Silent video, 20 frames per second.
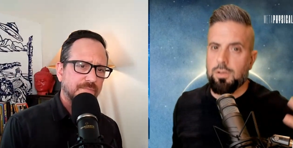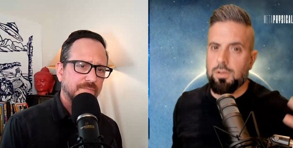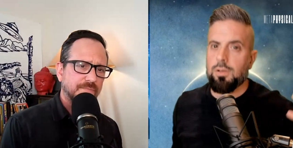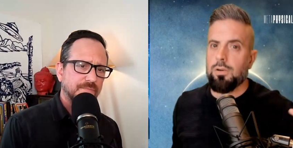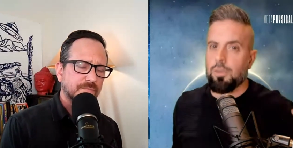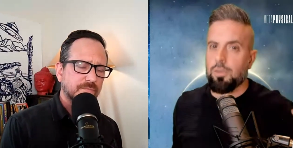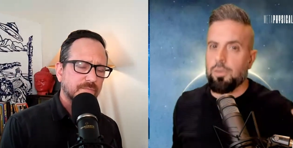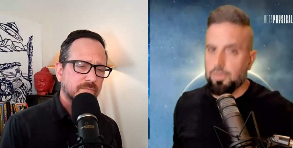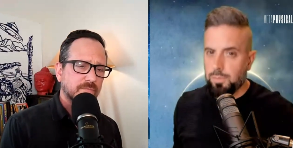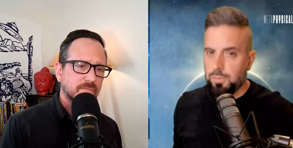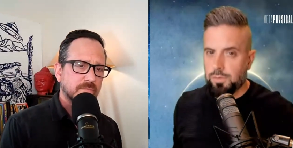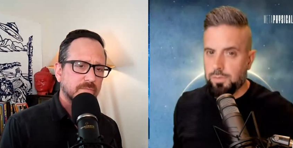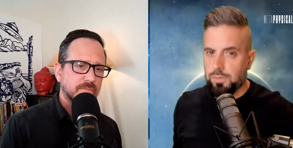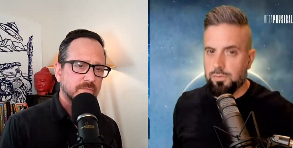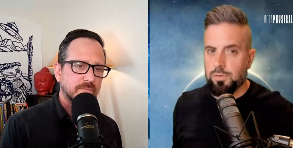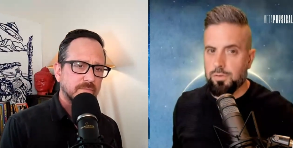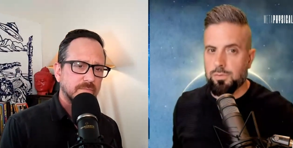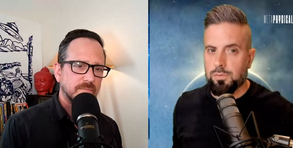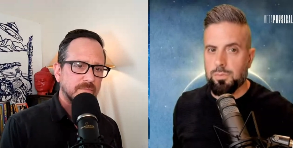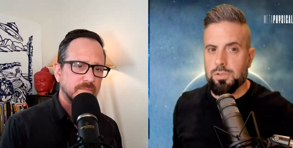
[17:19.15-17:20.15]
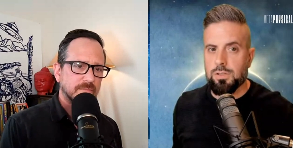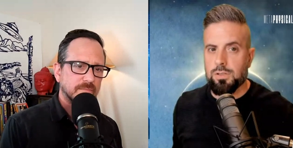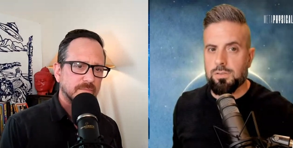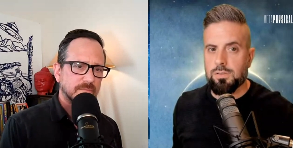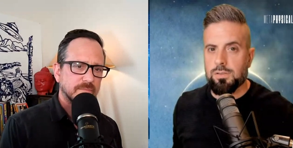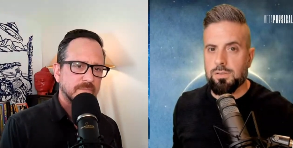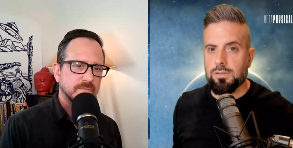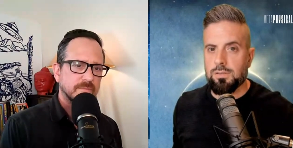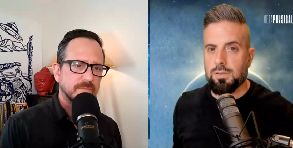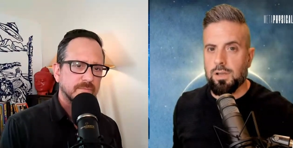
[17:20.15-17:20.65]
Speaker 1: hermes
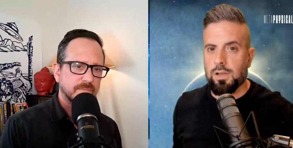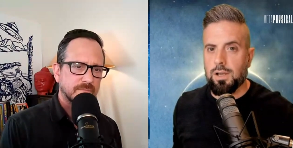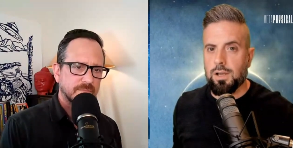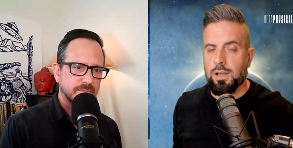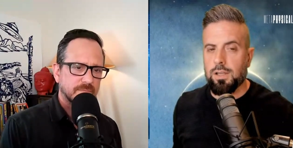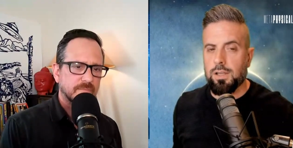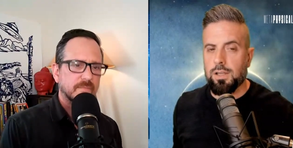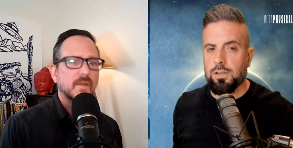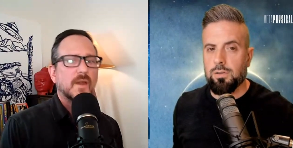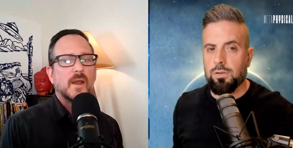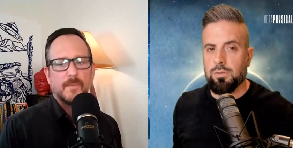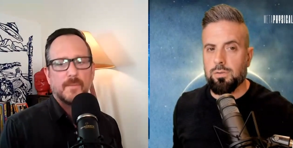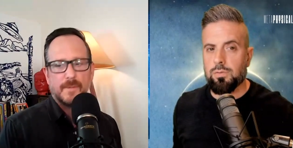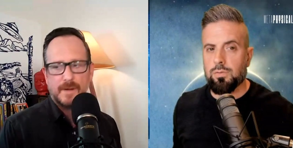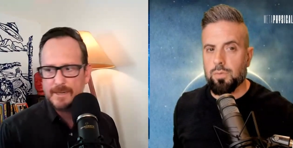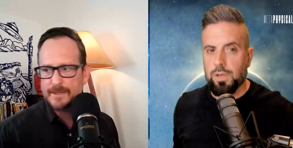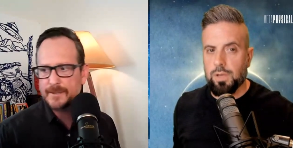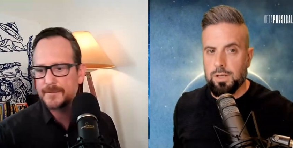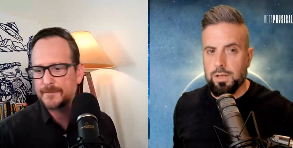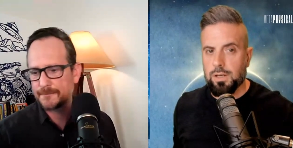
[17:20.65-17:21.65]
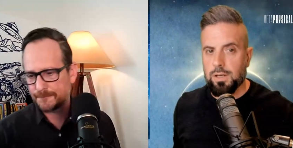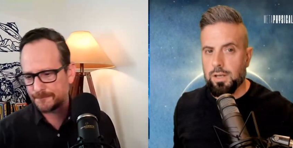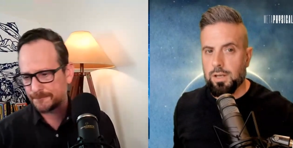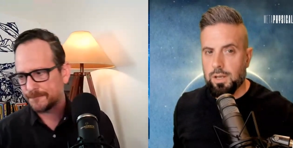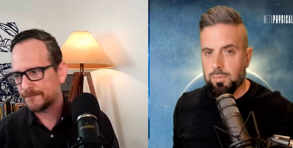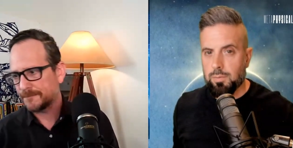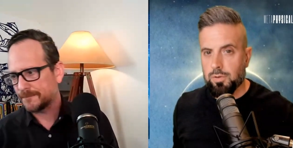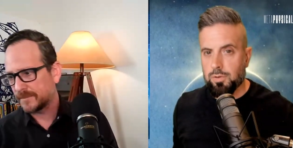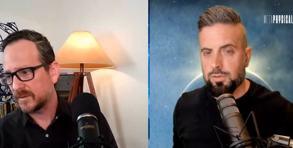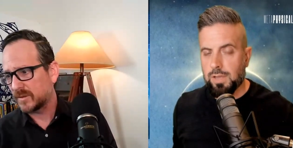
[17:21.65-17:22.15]
trismegistus guy who's written an
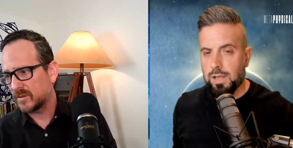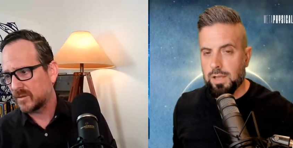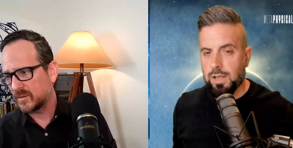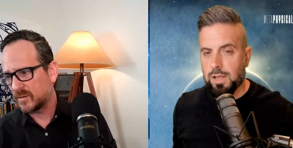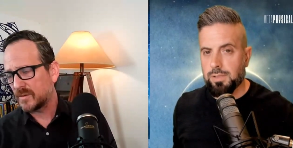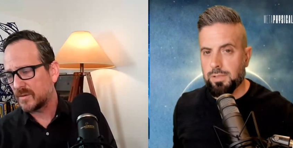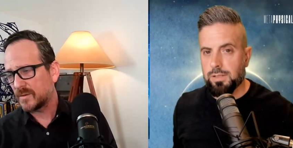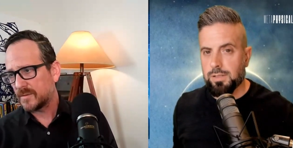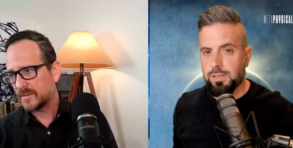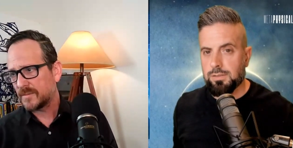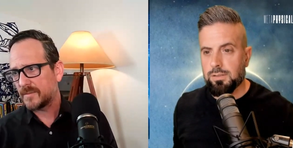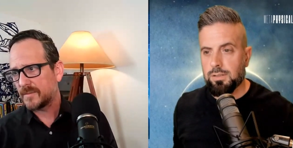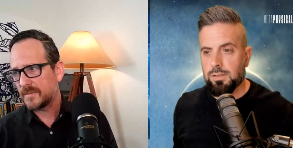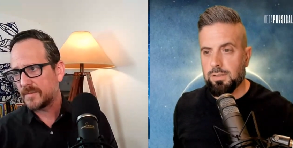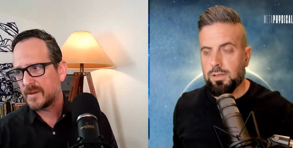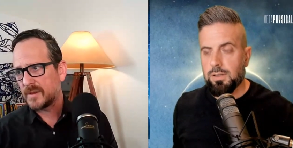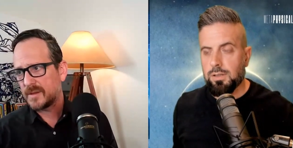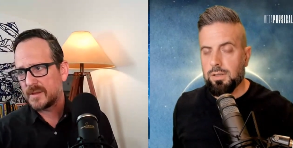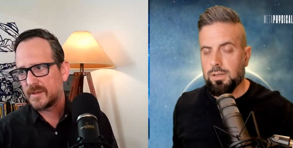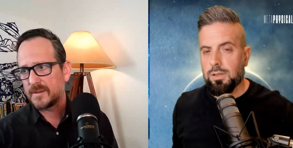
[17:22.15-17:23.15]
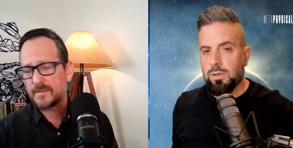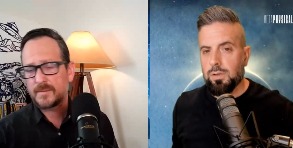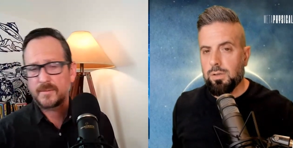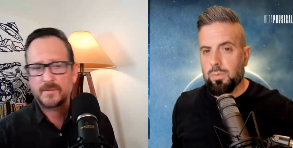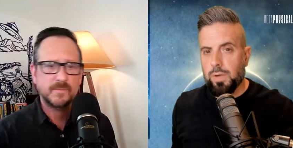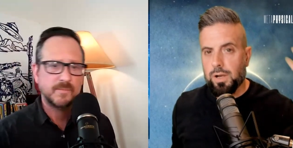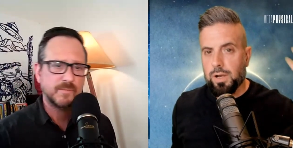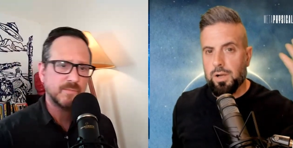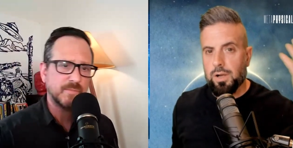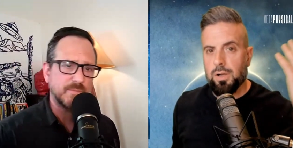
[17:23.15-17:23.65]
emerald tablet
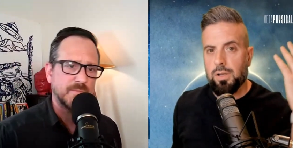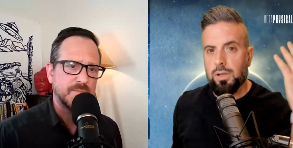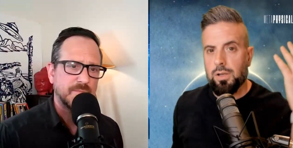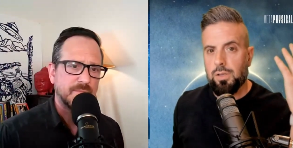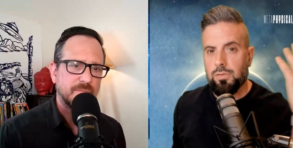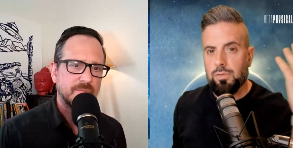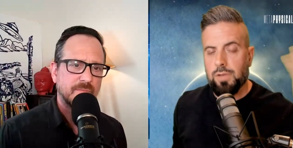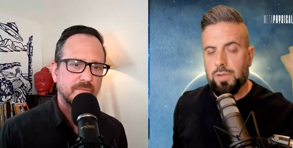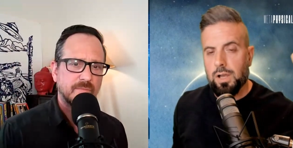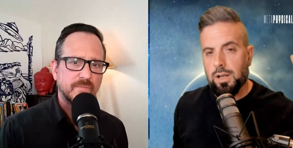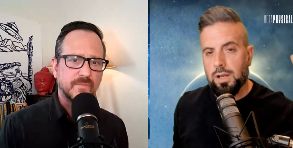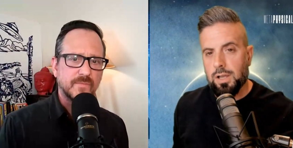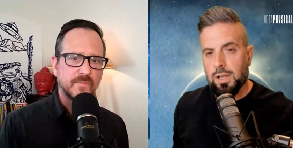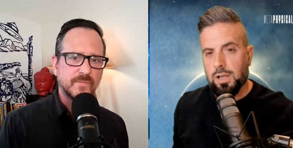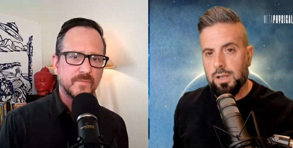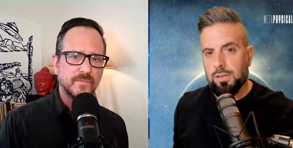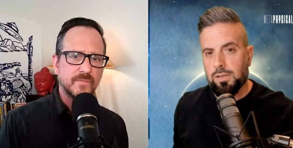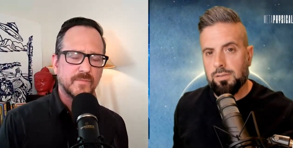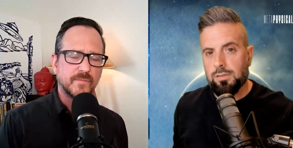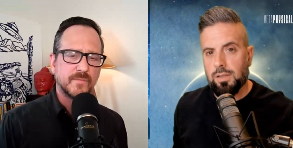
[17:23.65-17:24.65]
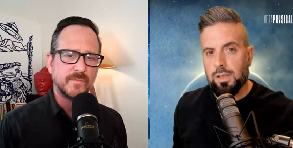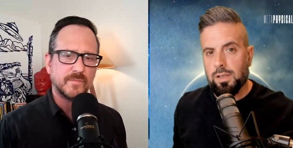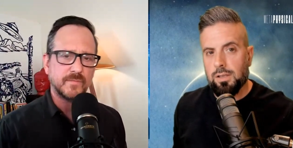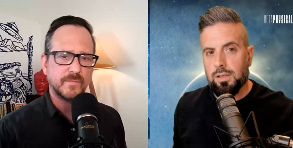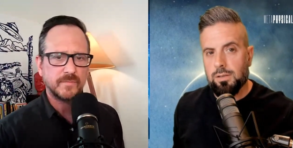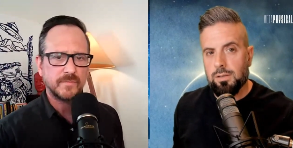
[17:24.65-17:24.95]
where you've got guys like